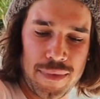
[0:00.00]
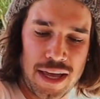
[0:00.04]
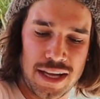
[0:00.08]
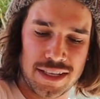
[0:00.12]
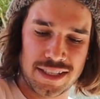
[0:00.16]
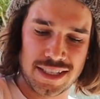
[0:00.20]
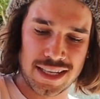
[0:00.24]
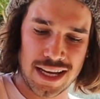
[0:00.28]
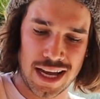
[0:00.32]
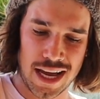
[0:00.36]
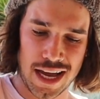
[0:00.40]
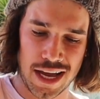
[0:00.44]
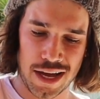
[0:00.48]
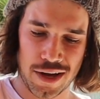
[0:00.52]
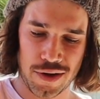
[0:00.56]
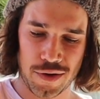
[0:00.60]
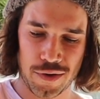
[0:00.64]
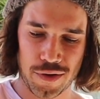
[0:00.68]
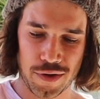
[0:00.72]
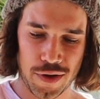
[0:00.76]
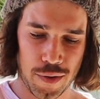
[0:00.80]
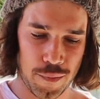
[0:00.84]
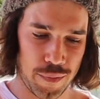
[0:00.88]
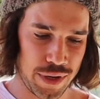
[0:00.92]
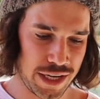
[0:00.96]
That's a
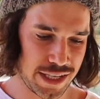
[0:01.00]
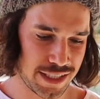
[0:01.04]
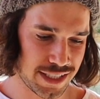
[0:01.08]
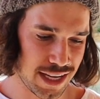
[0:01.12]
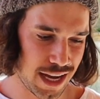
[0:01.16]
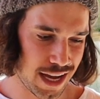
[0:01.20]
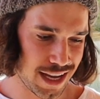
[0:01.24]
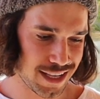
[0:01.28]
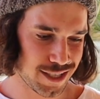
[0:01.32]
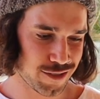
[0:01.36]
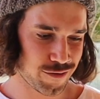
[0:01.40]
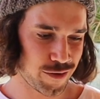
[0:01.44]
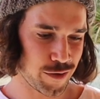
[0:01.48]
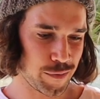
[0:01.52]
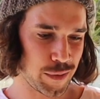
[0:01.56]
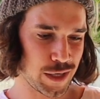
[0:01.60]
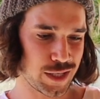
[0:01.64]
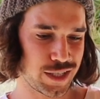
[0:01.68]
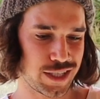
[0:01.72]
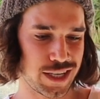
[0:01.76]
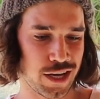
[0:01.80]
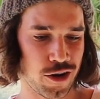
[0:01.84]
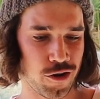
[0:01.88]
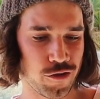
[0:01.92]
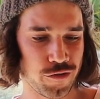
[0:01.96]
big task for
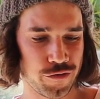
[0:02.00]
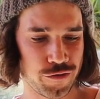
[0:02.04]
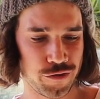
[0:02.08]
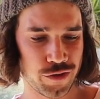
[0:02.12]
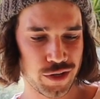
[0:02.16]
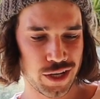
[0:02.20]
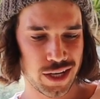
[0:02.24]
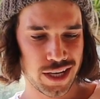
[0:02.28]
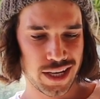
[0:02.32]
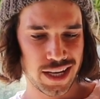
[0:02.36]
myself.